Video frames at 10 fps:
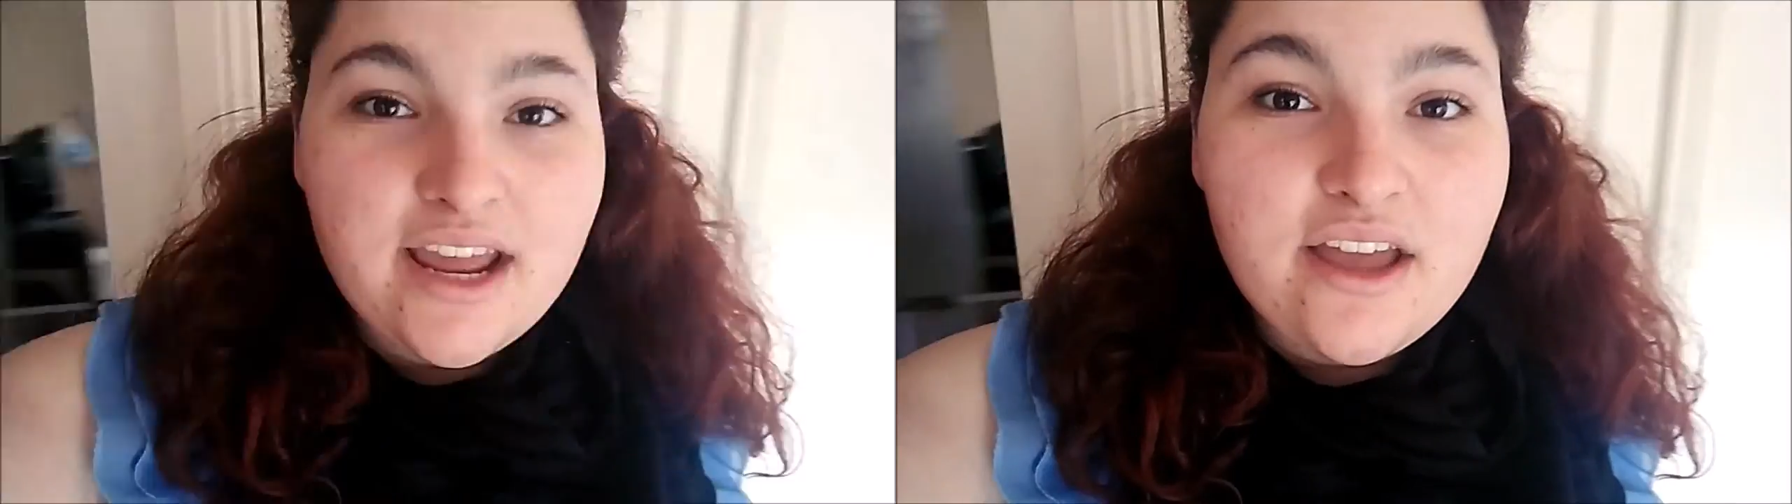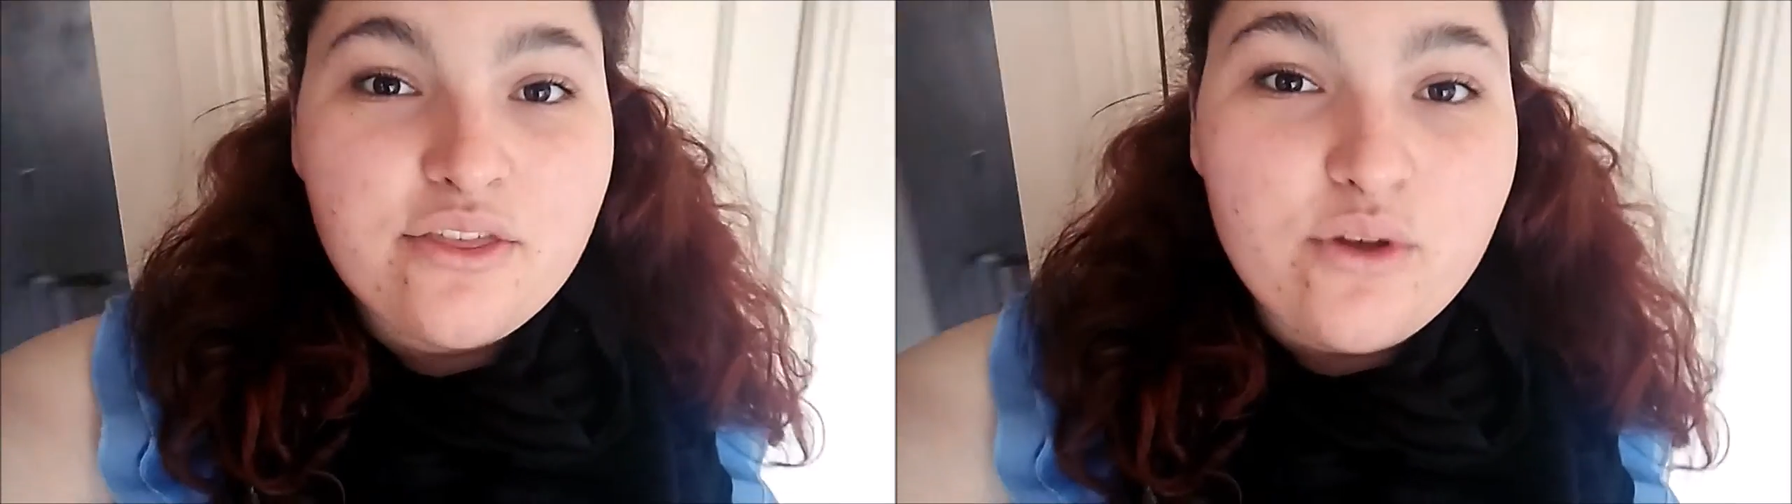
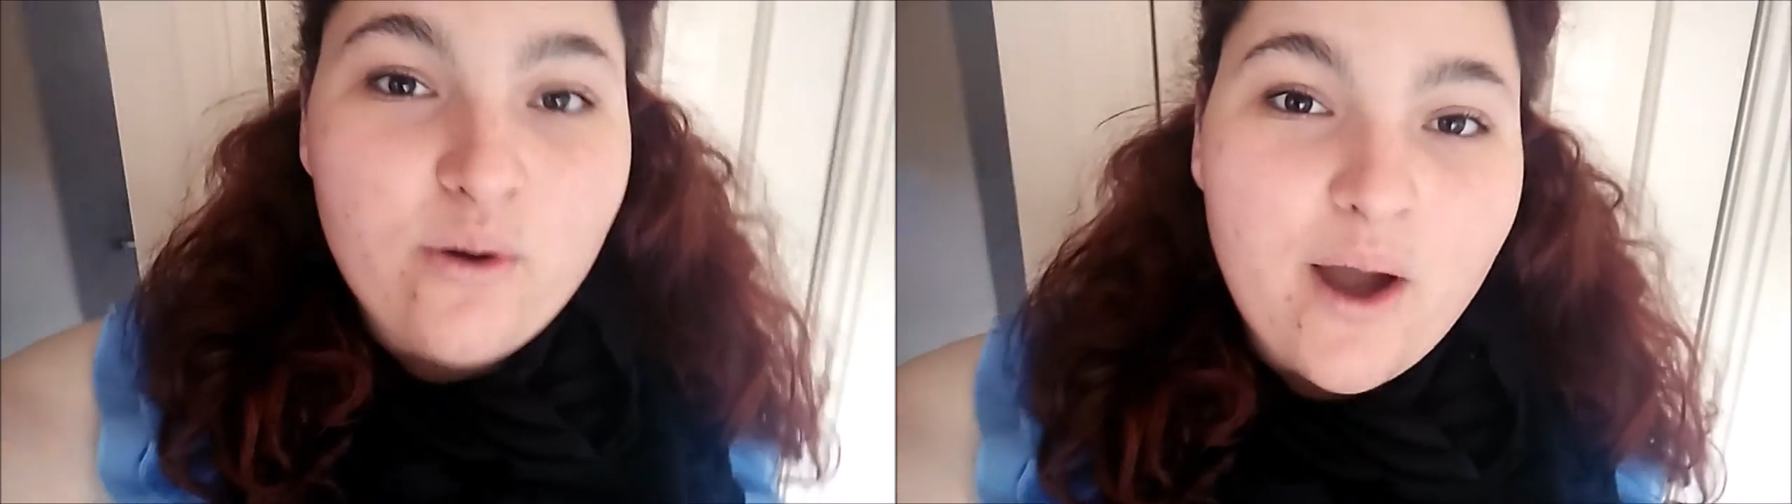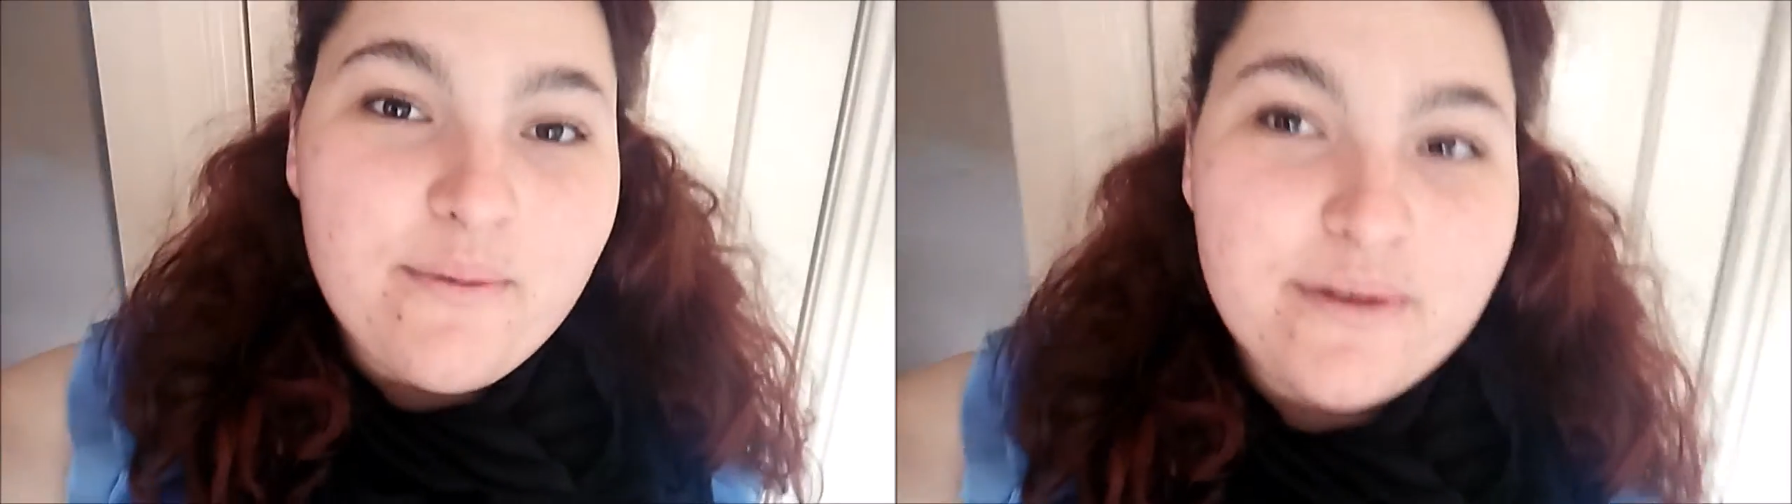Today I
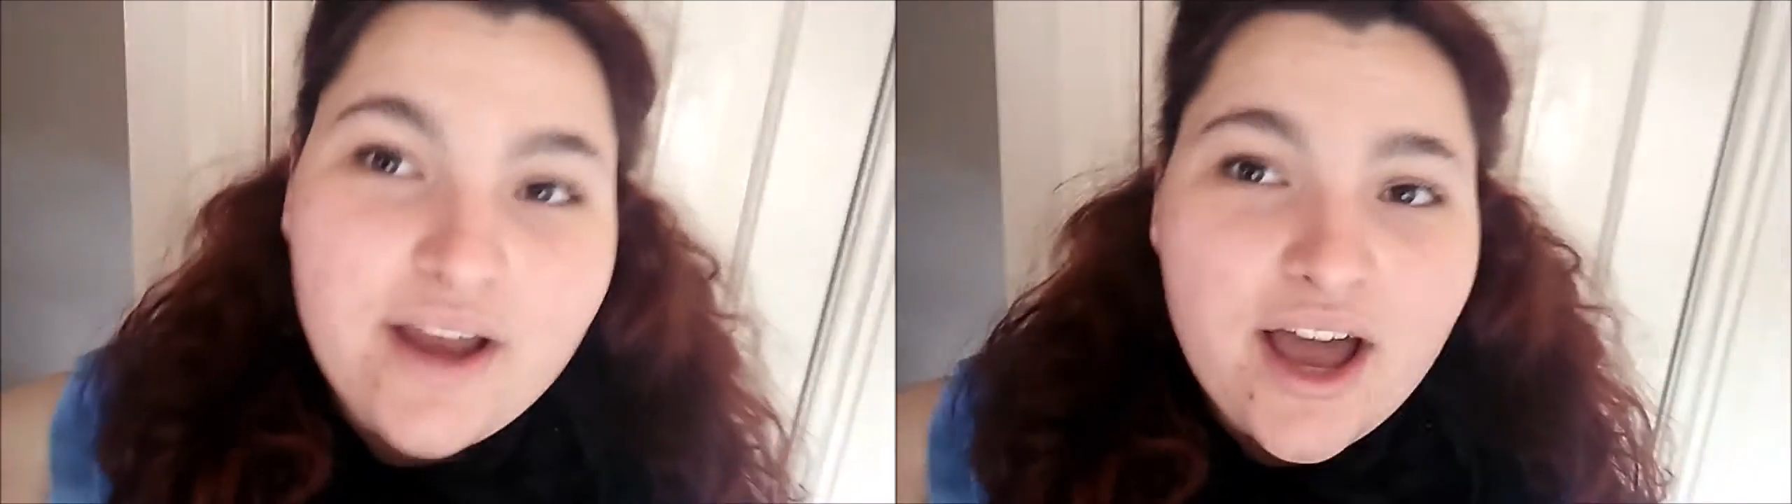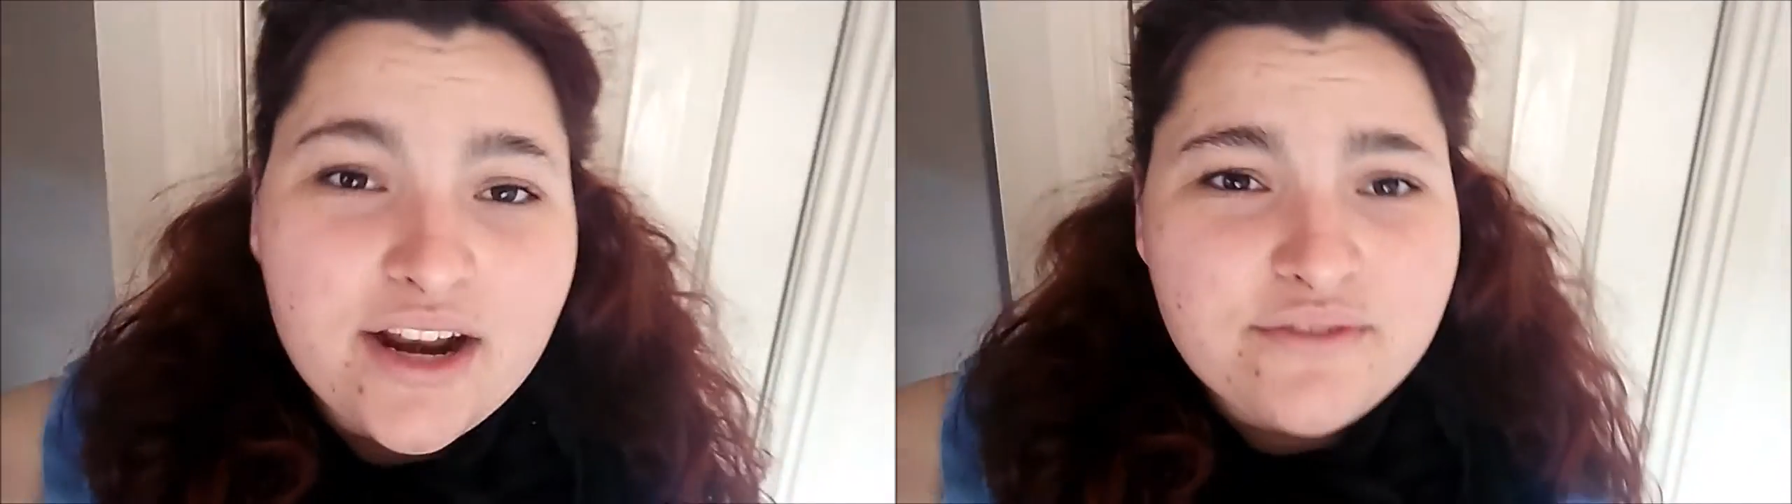thought I
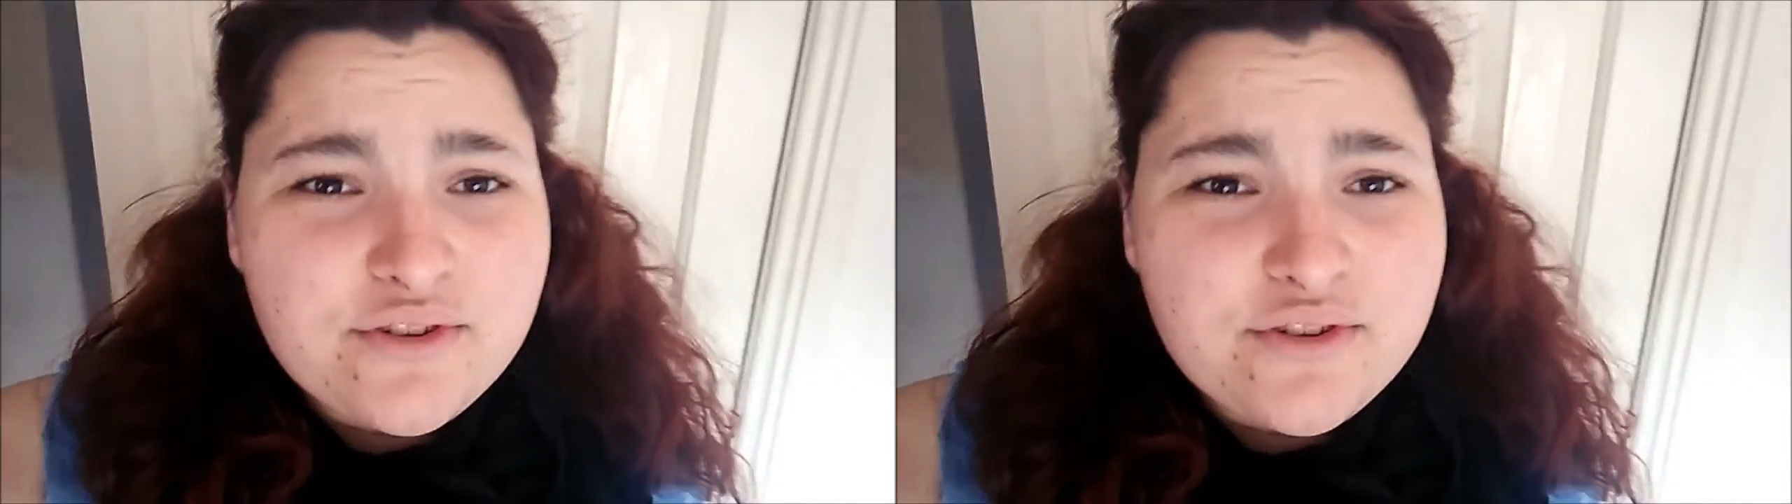would kind